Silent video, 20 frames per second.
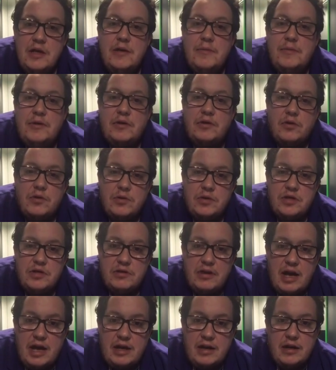But of course you
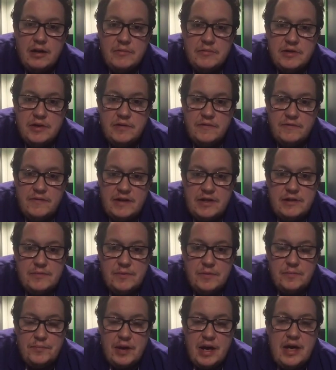can come to the
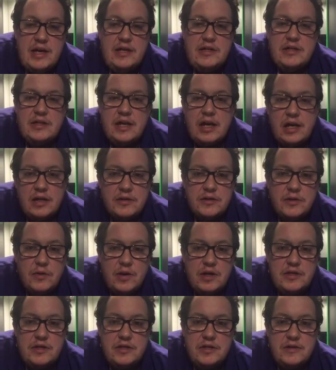Facebook page and ask
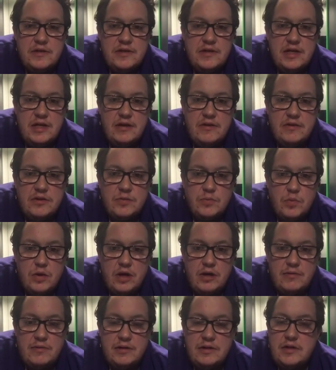questions here as
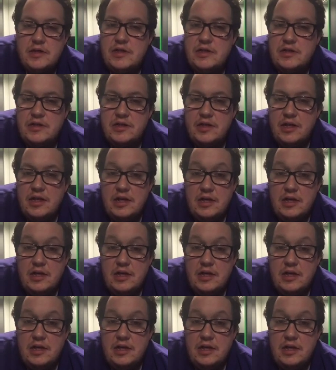well, which is